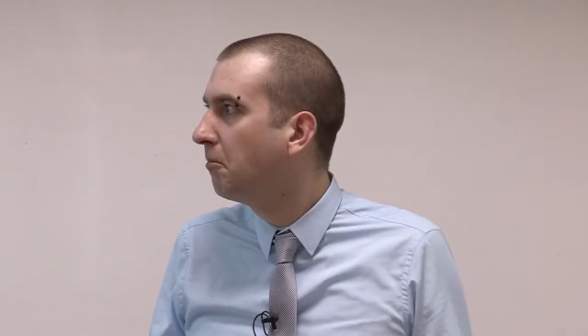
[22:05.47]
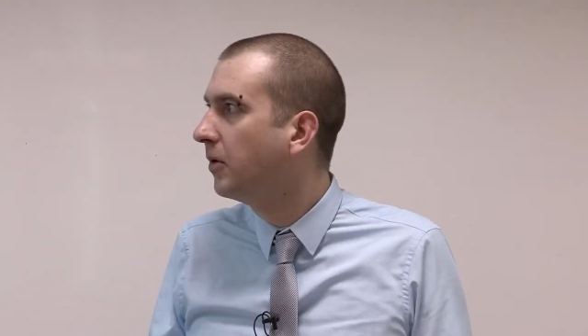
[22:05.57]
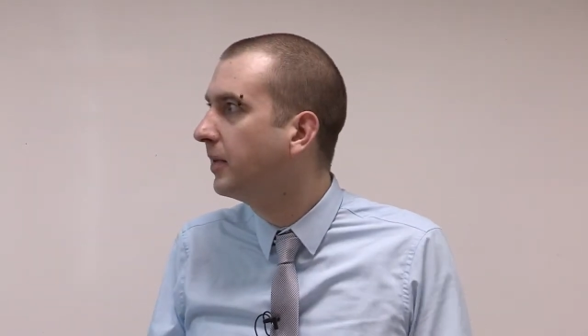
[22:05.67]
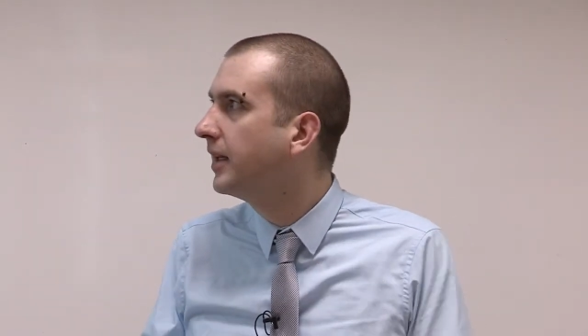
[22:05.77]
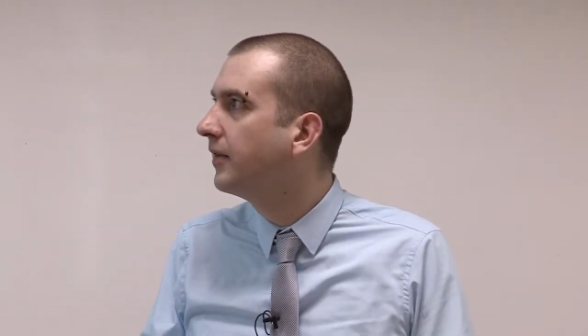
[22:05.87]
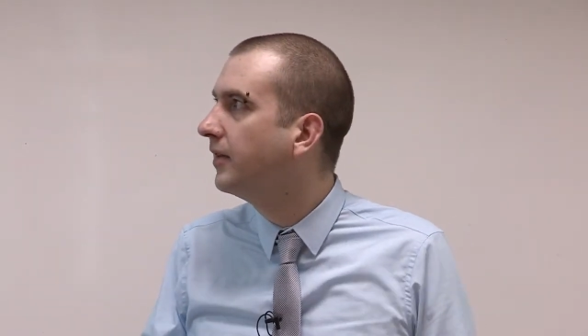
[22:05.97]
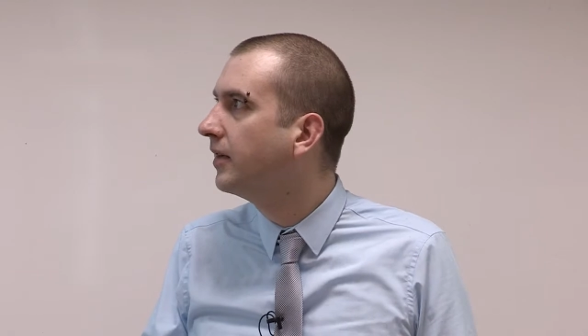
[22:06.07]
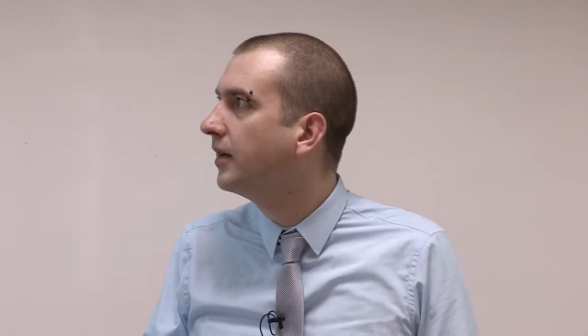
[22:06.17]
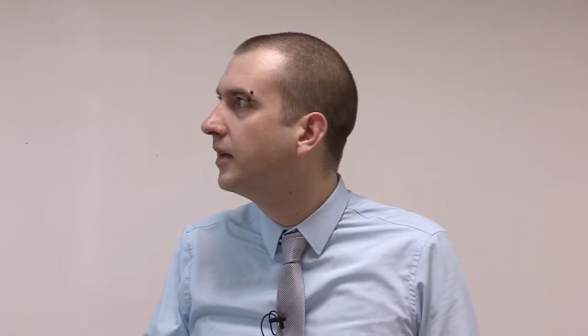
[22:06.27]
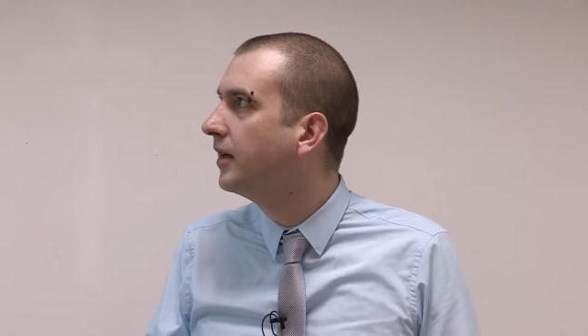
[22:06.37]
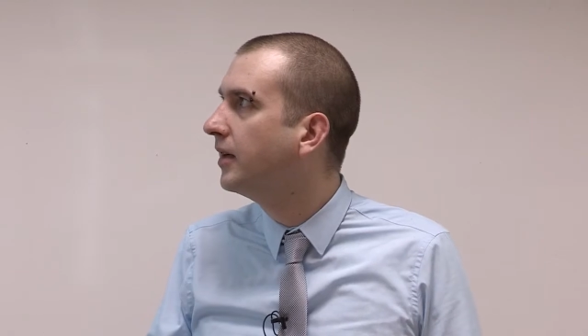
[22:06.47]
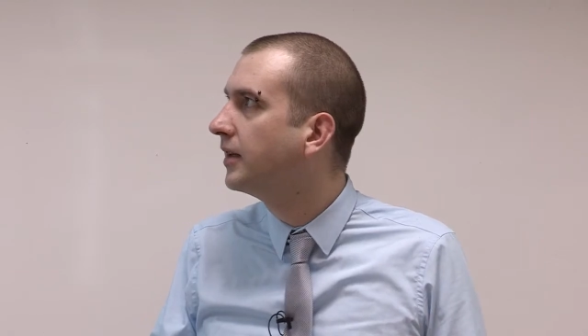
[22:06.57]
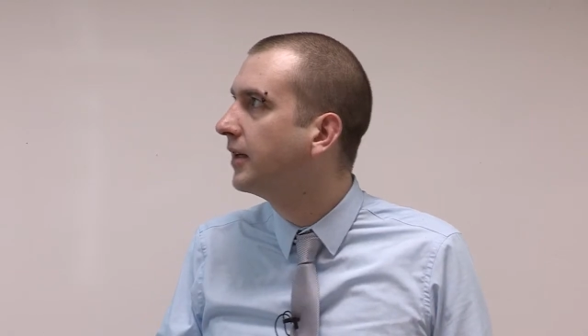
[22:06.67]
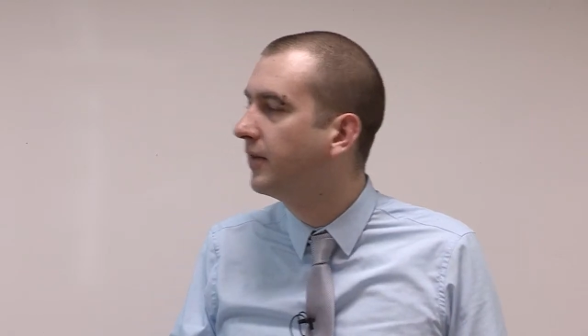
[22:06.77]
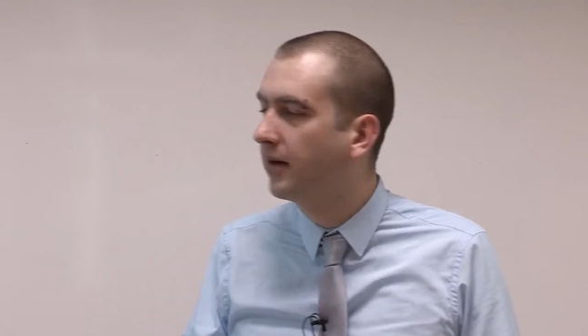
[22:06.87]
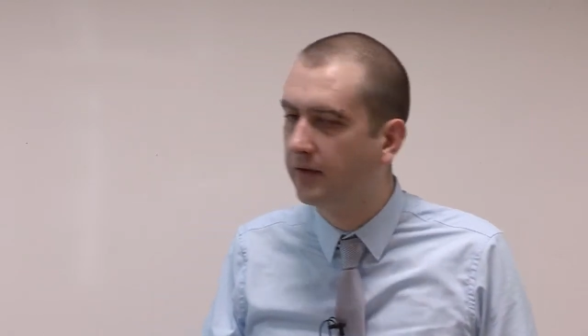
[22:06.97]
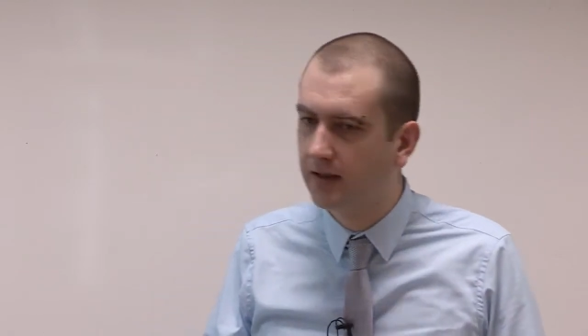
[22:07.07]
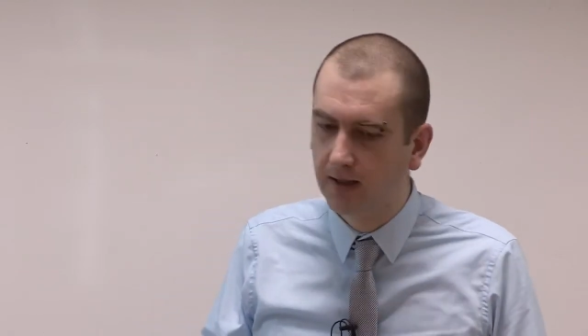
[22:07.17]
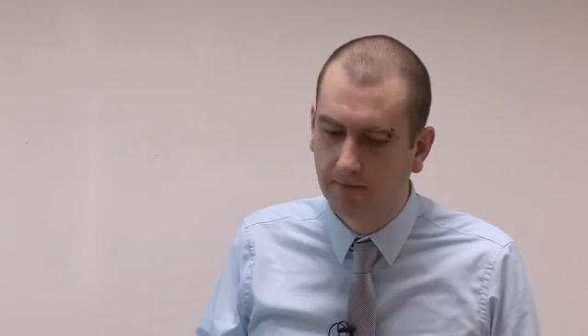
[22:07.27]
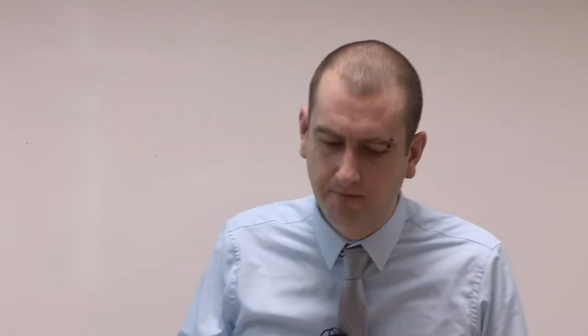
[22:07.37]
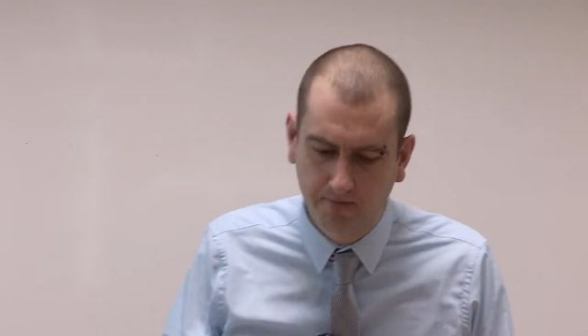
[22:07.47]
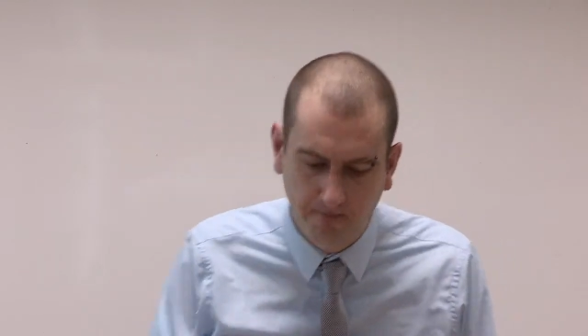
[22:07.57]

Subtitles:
will be different every time.